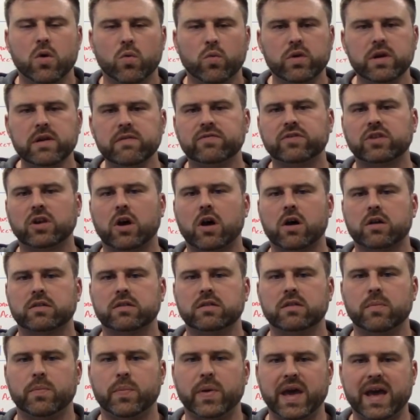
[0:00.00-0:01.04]
We've talked
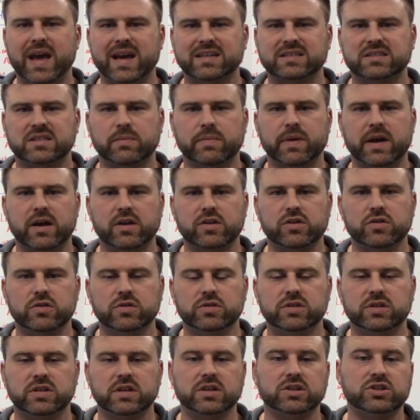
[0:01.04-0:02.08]
in the past about
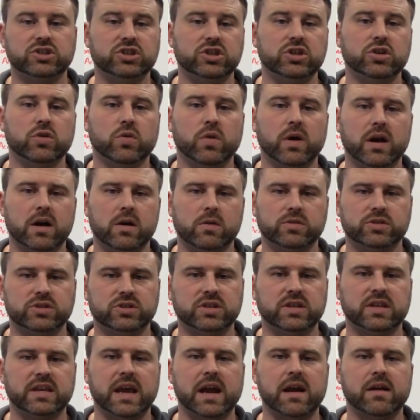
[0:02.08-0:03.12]
using a GUL,
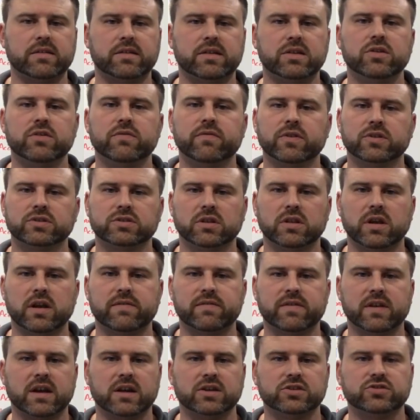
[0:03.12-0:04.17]
which is a guaranteed universal
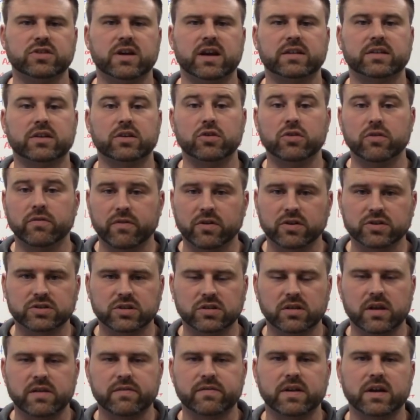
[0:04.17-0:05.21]
life contract, a
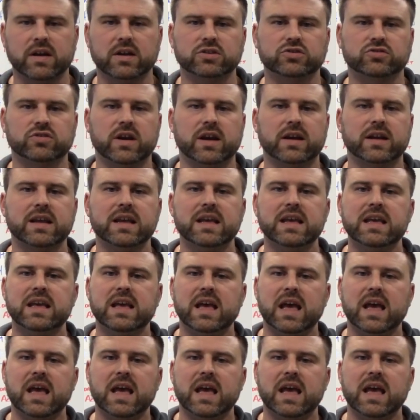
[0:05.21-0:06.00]
universal life contract,